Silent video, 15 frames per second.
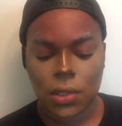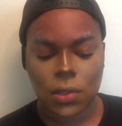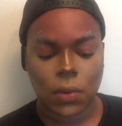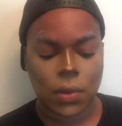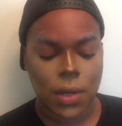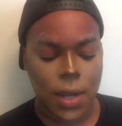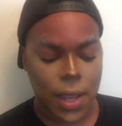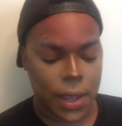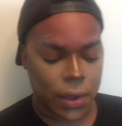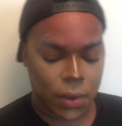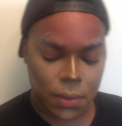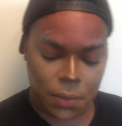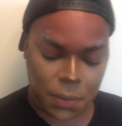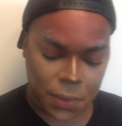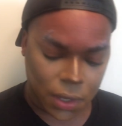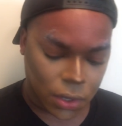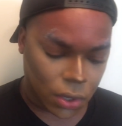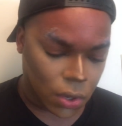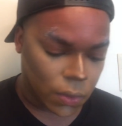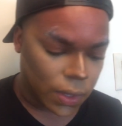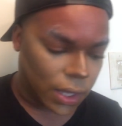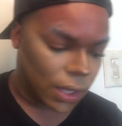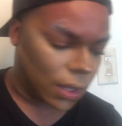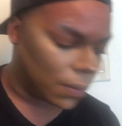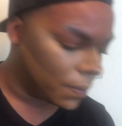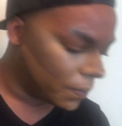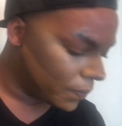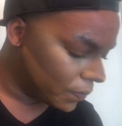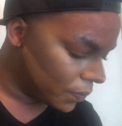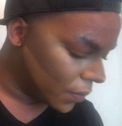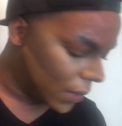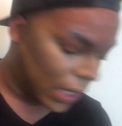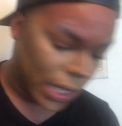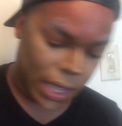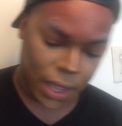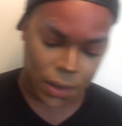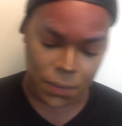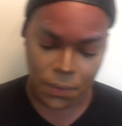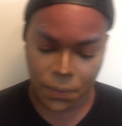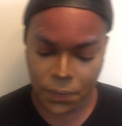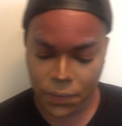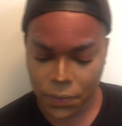So now I'm going to go in again